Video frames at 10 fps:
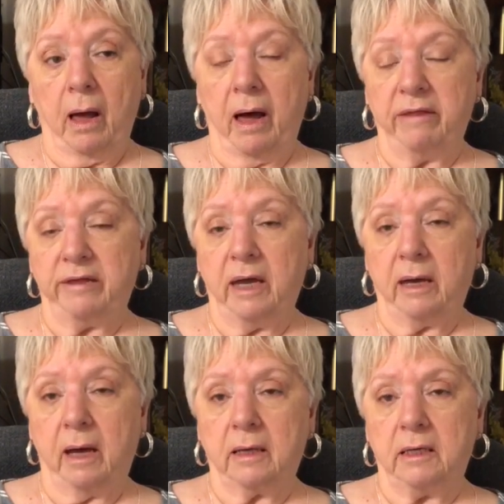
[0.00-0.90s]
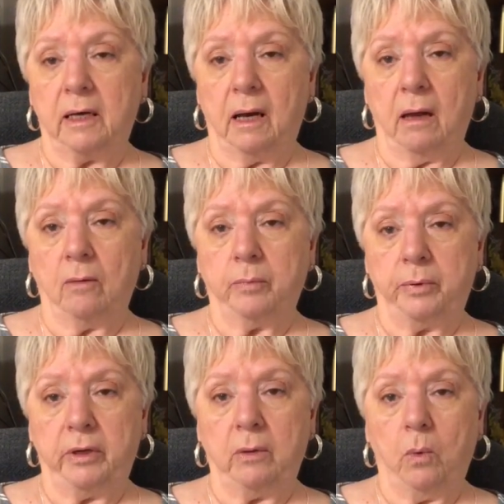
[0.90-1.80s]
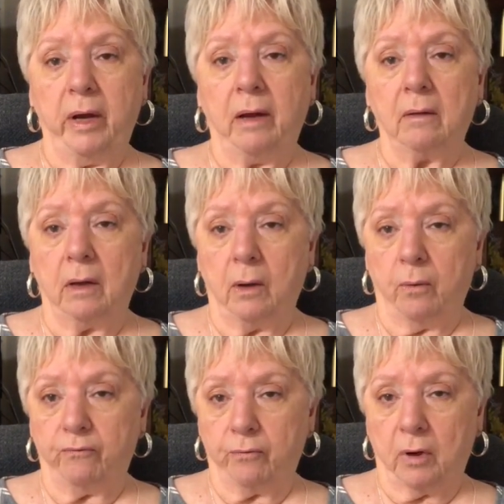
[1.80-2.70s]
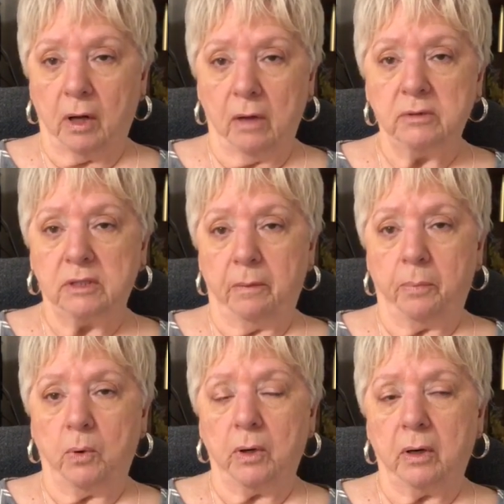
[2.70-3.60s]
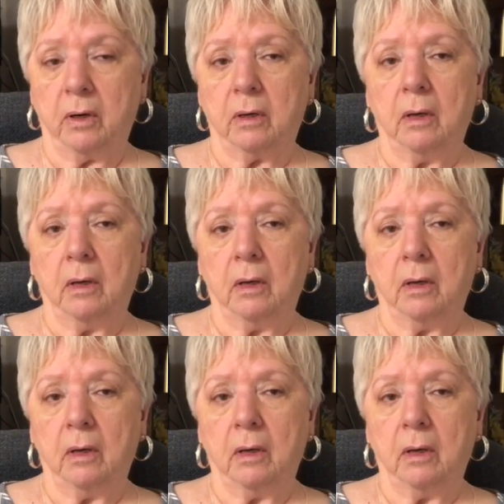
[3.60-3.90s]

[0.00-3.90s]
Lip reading: I think I could get along pretty well for close-up work